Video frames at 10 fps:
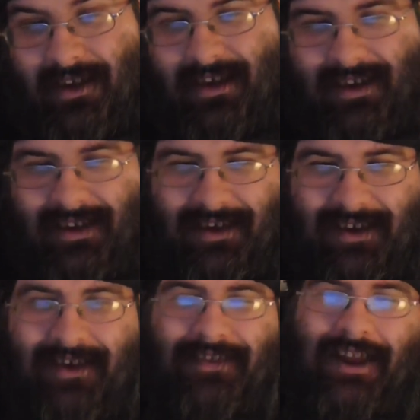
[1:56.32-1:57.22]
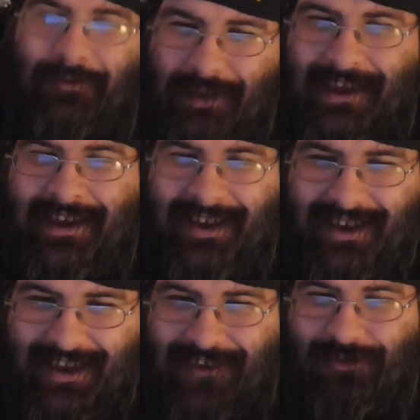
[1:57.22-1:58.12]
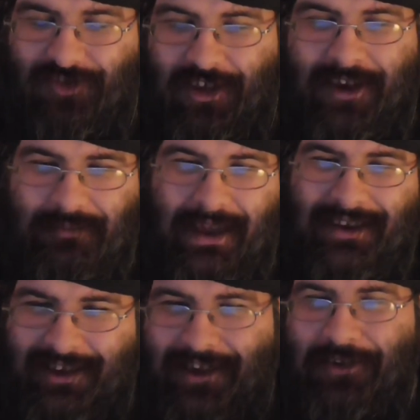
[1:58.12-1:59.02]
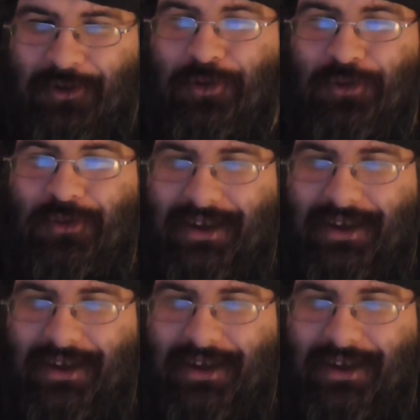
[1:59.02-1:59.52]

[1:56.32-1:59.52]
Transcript: that'll be interesting depending on who